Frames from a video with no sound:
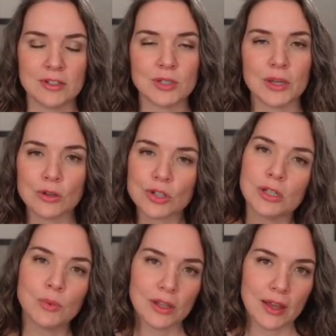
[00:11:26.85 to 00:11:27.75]
so I usually
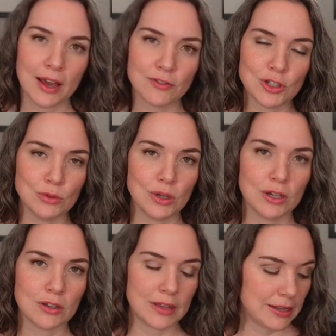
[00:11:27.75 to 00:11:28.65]
will have to
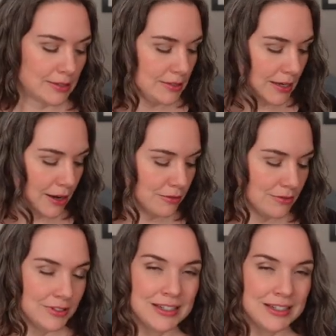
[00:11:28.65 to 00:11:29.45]
glance down.